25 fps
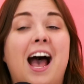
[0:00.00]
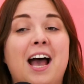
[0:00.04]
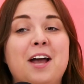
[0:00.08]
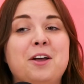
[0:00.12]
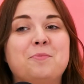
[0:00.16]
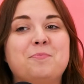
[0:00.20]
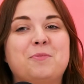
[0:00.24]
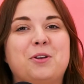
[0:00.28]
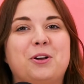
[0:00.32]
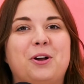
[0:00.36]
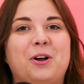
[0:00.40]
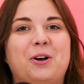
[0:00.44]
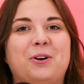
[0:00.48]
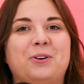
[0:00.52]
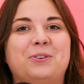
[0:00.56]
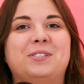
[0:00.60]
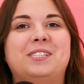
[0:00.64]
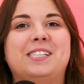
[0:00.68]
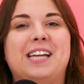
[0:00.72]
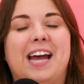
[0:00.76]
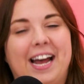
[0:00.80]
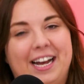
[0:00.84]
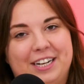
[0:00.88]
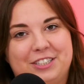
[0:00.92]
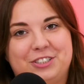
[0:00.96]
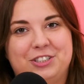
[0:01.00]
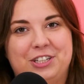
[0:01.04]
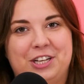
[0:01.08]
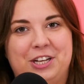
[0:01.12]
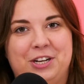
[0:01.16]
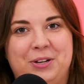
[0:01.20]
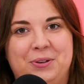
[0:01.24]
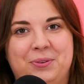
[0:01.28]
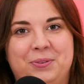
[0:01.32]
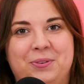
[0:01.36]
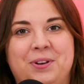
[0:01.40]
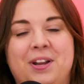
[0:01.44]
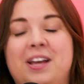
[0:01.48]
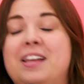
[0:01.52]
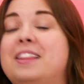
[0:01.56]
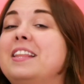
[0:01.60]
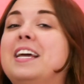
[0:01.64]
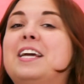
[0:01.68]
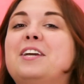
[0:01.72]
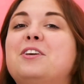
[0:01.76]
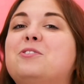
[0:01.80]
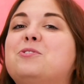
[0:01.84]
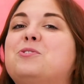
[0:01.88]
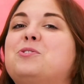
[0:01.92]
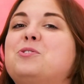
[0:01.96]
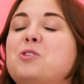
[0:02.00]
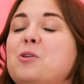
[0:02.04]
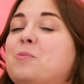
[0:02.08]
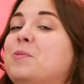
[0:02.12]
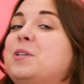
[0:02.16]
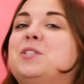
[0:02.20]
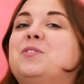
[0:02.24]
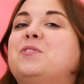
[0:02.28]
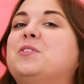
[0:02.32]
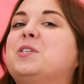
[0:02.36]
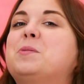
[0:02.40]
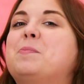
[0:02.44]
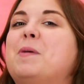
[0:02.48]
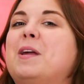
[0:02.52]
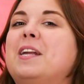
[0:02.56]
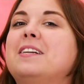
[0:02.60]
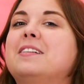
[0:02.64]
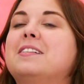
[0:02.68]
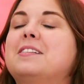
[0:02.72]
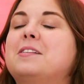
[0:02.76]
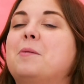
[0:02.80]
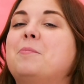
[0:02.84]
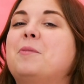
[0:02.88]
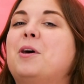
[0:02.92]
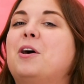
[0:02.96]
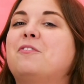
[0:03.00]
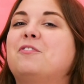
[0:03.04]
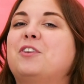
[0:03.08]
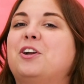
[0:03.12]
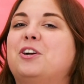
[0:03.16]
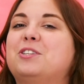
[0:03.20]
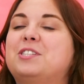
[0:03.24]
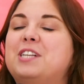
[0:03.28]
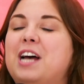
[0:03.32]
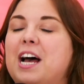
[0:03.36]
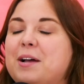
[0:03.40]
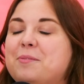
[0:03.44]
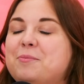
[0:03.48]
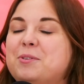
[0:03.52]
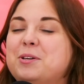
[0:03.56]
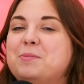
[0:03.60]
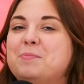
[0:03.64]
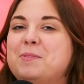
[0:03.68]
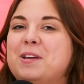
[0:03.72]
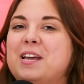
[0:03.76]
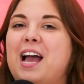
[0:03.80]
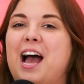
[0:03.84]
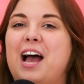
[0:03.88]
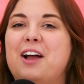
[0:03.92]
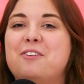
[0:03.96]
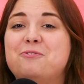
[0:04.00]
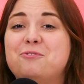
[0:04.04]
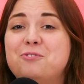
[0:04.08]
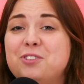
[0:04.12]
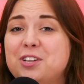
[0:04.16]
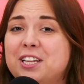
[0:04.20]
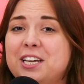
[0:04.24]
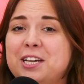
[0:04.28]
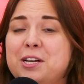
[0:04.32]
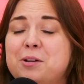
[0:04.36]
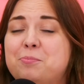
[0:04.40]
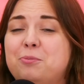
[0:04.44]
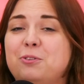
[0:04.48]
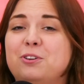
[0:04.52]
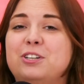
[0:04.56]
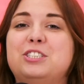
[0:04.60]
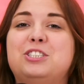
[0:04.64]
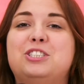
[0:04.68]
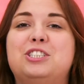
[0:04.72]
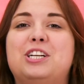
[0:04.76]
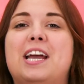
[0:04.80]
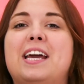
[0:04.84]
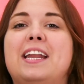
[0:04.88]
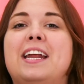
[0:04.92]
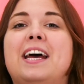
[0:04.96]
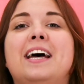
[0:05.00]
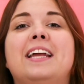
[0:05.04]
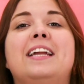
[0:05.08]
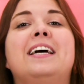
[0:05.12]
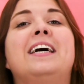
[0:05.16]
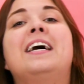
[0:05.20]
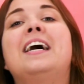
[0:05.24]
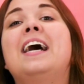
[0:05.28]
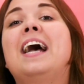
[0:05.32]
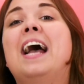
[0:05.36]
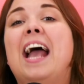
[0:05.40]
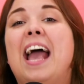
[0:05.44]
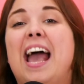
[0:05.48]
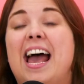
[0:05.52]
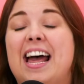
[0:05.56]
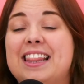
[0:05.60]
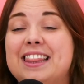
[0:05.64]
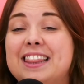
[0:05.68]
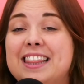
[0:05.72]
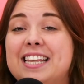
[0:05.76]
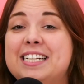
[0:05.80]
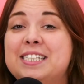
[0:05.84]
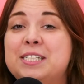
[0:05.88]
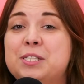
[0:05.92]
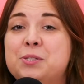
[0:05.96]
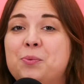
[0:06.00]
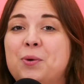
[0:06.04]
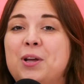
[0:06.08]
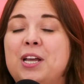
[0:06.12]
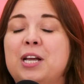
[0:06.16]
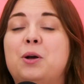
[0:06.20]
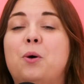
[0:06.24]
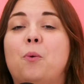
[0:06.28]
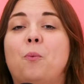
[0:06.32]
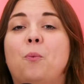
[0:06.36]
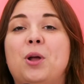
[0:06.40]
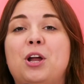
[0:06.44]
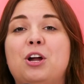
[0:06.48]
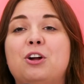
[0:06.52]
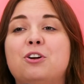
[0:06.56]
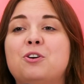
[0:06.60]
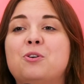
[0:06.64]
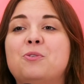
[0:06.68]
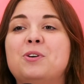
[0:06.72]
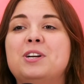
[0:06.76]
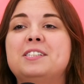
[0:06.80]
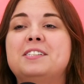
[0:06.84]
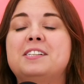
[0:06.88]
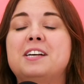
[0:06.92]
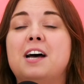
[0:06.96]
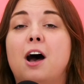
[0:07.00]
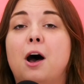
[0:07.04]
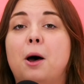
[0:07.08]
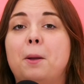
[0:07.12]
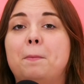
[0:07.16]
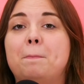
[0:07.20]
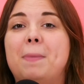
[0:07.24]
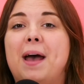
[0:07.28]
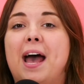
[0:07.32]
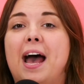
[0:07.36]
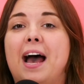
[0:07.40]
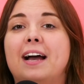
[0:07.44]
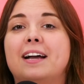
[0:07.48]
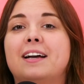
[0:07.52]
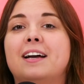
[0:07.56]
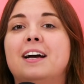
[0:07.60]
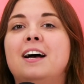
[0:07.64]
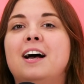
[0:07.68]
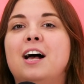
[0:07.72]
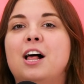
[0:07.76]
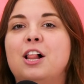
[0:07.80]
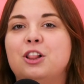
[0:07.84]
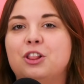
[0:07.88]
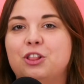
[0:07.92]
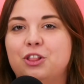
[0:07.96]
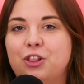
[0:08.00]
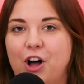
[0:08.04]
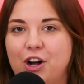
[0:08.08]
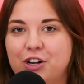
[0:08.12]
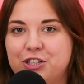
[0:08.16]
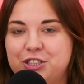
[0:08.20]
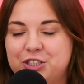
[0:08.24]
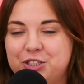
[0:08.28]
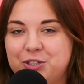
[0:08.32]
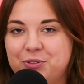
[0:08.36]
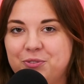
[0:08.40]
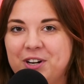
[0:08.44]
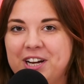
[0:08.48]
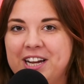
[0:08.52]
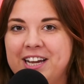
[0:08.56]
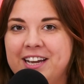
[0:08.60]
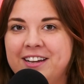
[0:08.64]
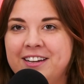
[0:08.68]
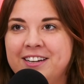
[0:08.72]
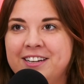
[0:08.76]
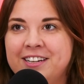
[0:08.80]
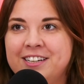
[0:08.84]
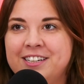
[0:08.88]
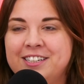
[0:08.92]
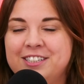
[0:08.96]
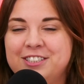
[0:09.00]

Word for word: I am your host, Ashley Newton. Thank you so much for spending some of your time with me. I really appreciate it. And this week, we are going to unpack luxury